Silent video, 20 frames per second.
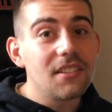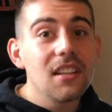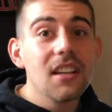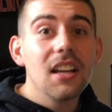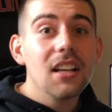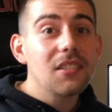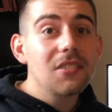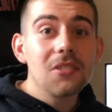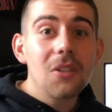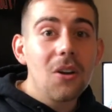As
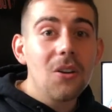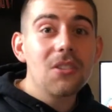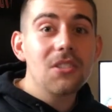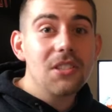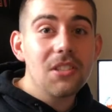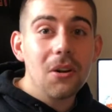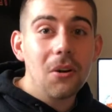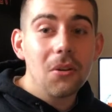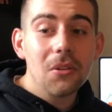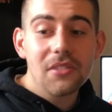long as he
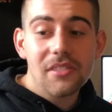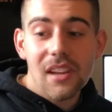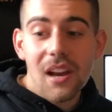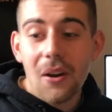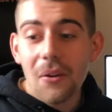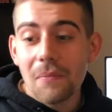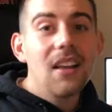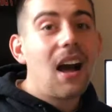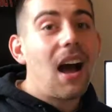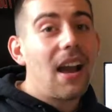holds
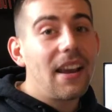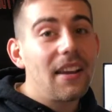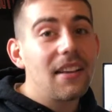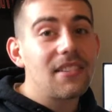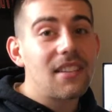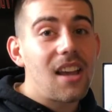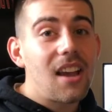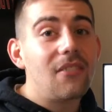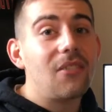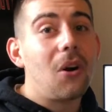out, I get to
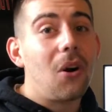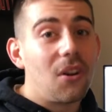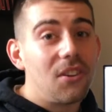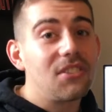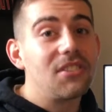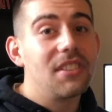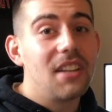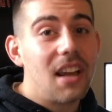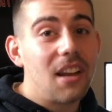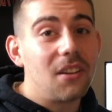have Austin
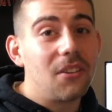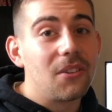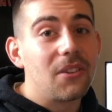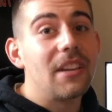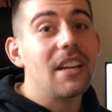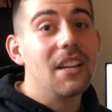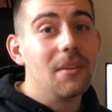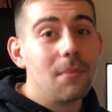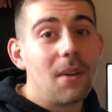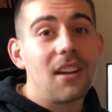Ekeler in
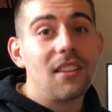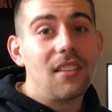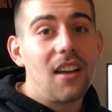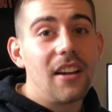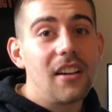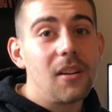my lineup,